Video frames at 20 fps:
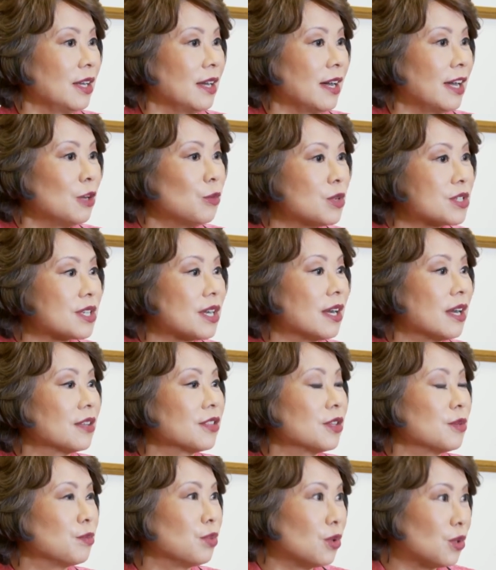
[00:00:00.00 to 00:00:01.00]
I was
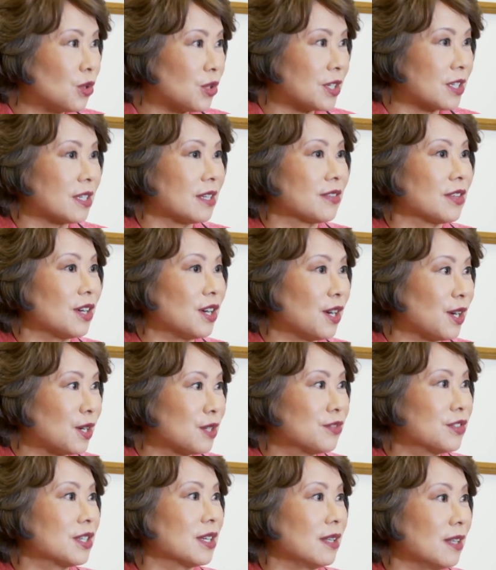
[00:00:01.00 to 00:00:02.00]
on the board of the
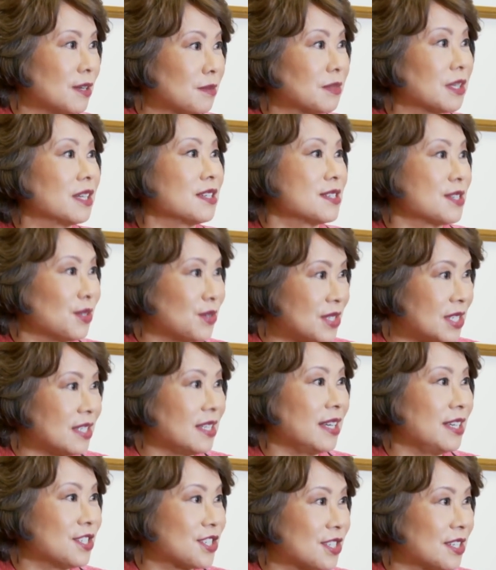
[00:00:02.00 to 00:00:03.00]
Harvard Alumni
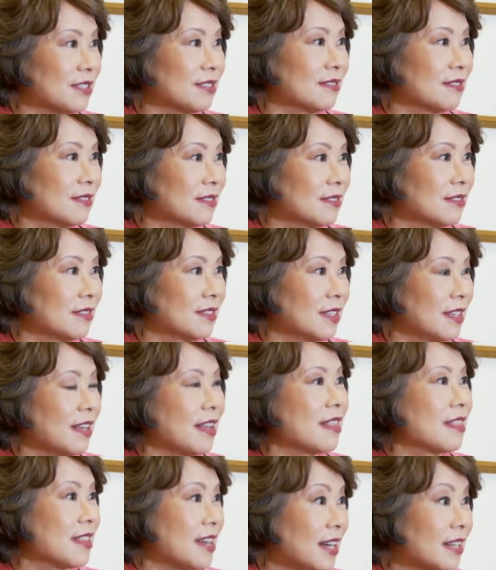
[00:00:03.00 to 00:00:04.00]
Association,
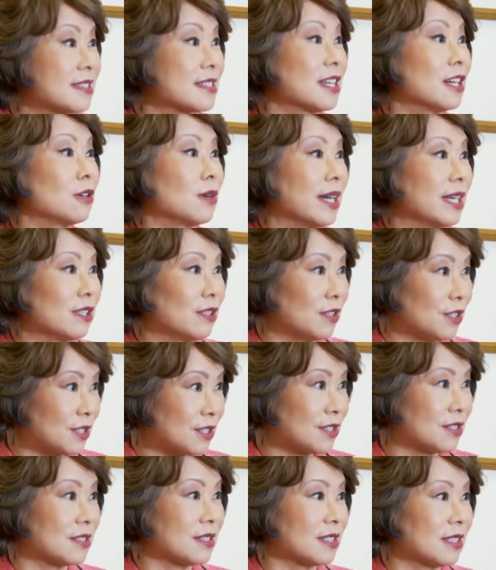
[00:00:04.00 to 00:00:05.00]
and that's how I
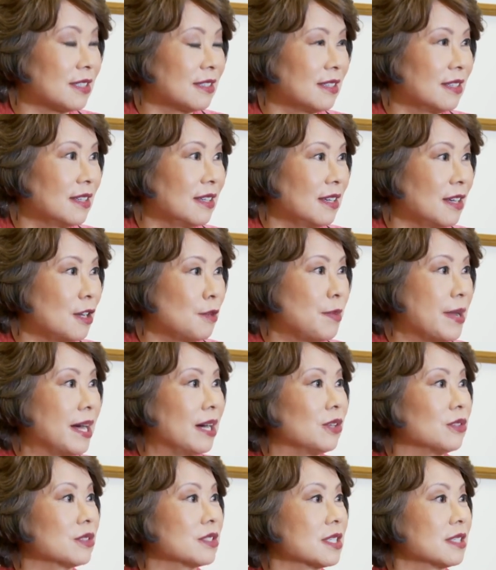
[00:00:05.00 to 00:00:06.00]
learned
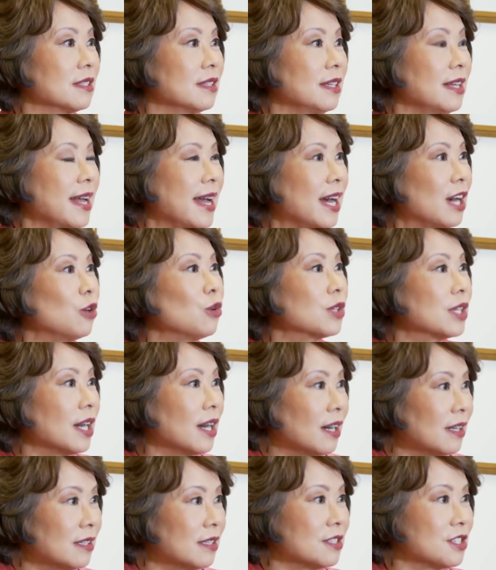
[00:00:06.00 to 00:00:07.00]
about how
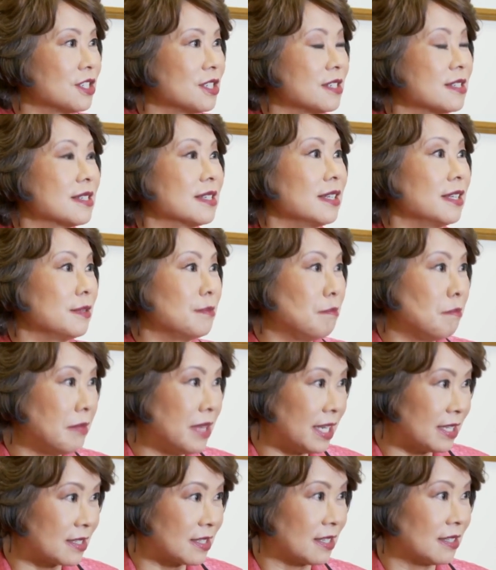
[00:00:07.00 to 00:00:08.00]
colleges
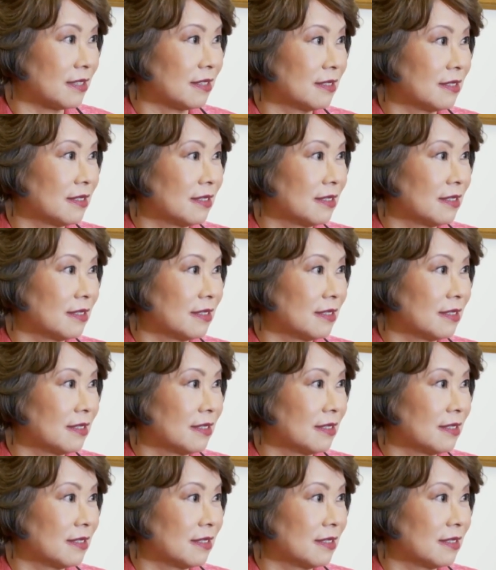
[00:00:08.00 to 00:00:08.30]
admit